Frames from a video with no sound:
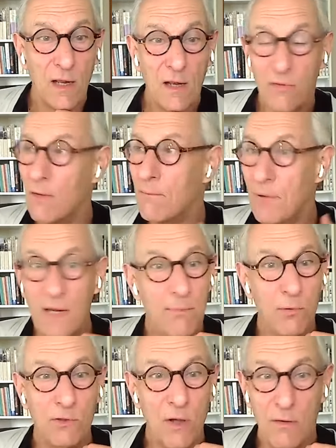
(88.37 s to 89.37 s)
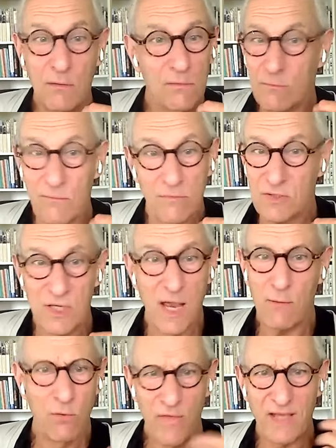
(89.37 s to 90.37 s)
that people don't say,
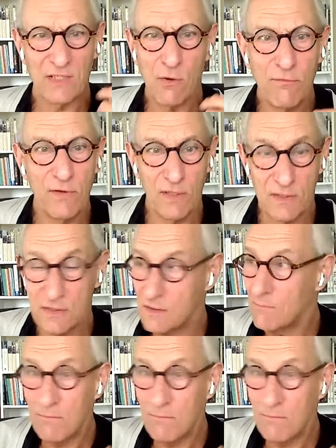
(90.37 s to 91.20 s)
well, that's obvious,